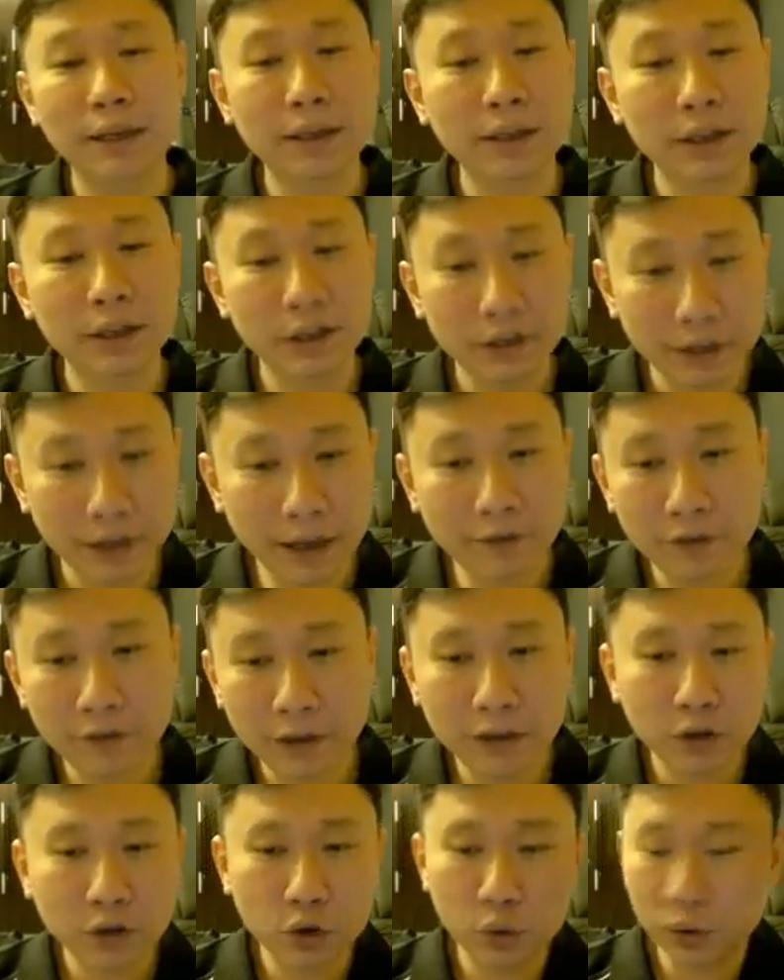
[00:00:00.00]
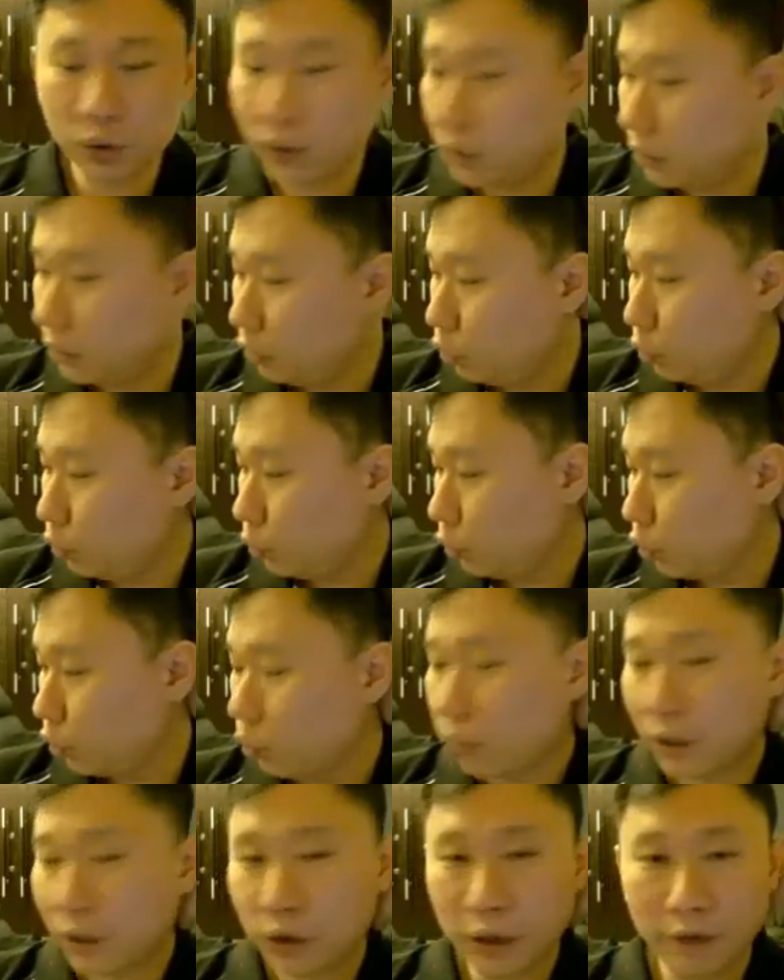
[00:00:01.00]
definitely you
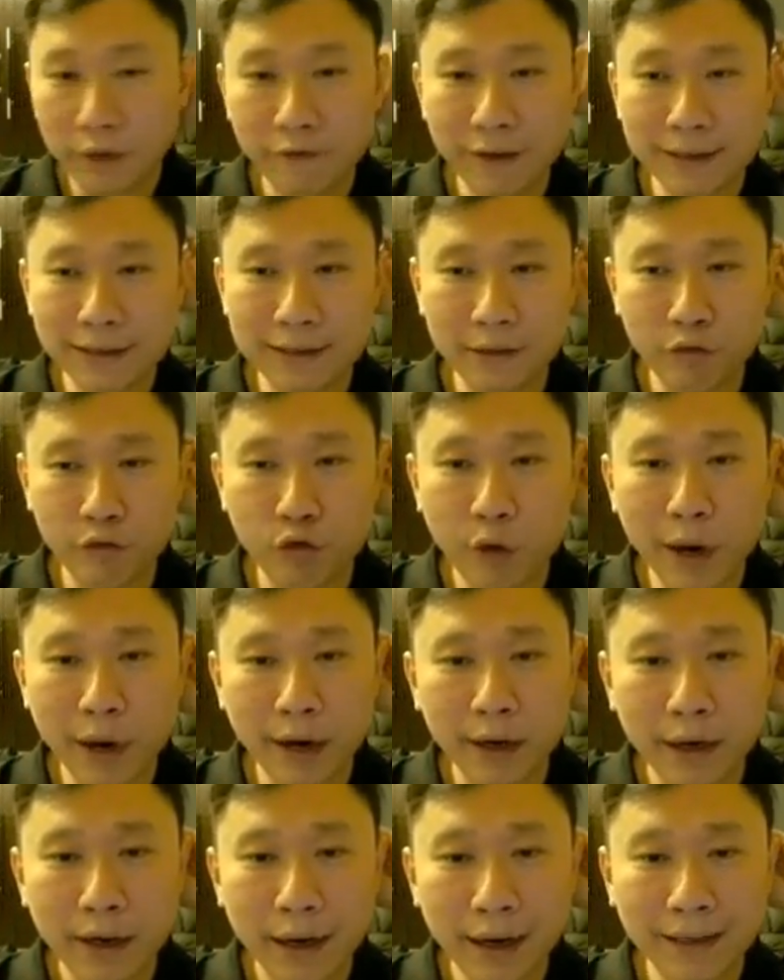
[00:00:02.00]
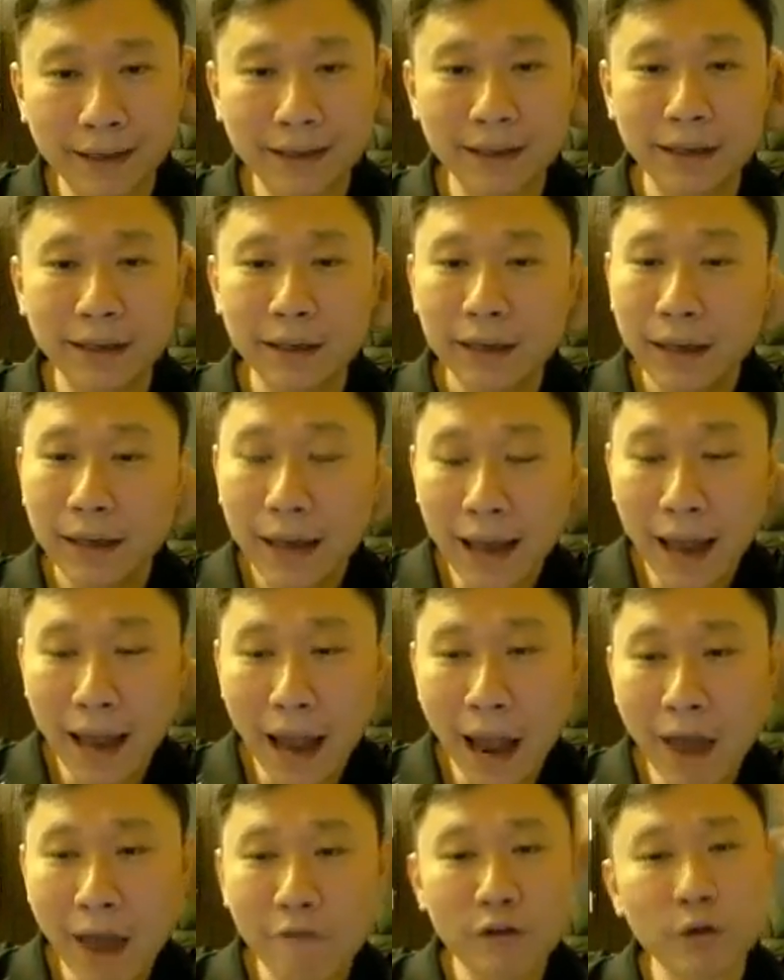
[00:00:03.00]
want to invest in rare. I think
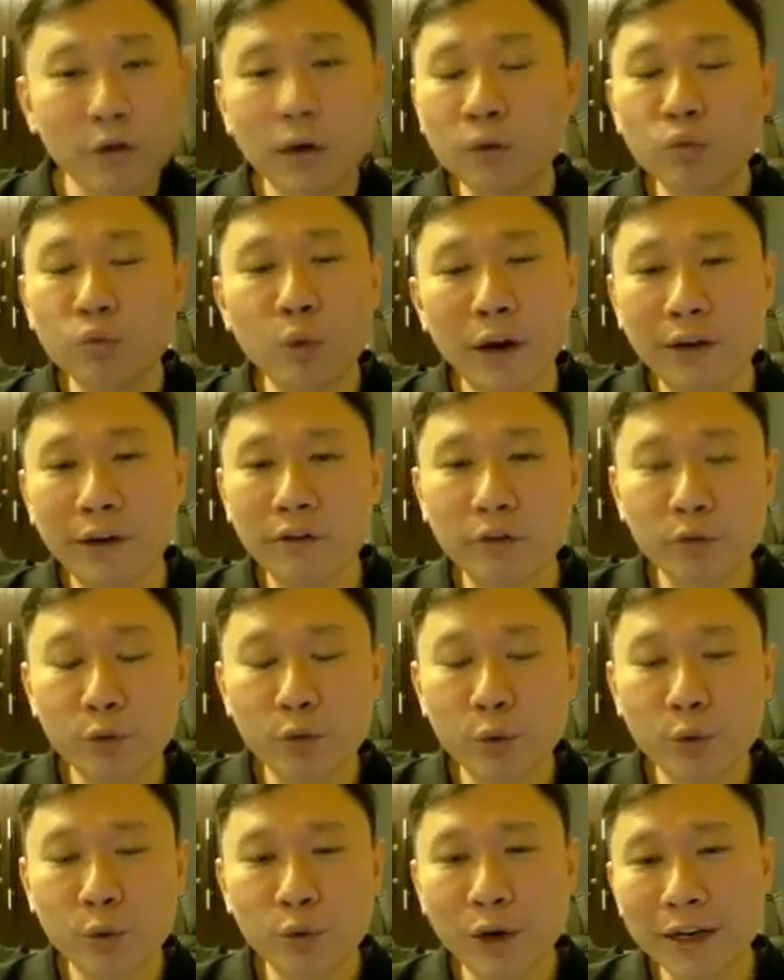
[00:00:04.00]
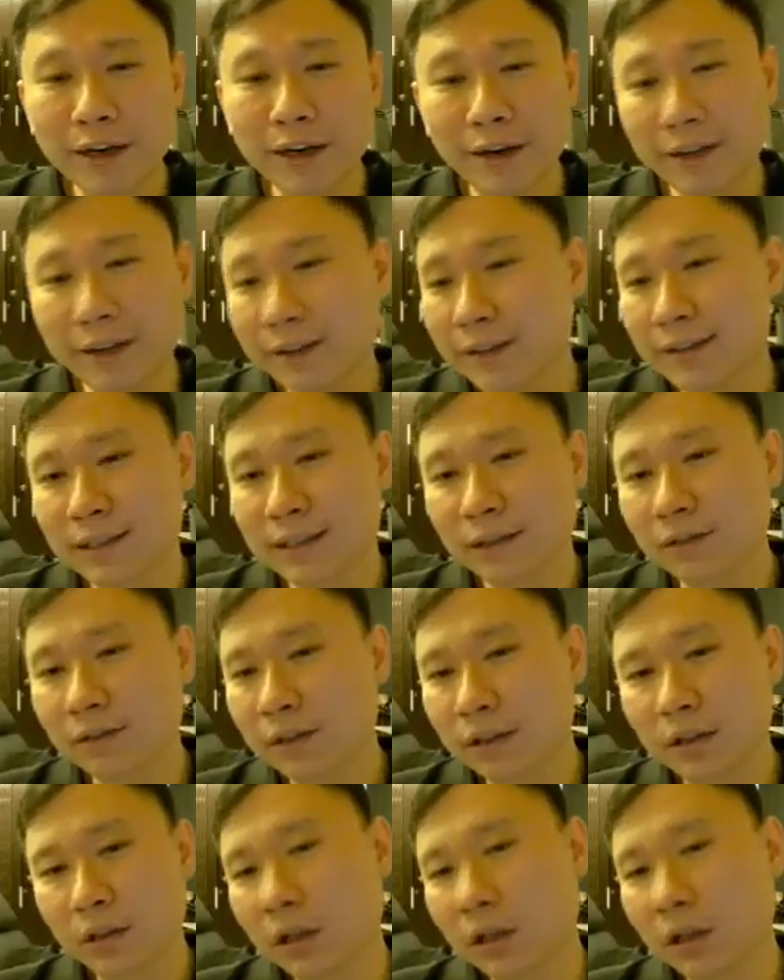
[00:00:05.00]
everyone right now in this server,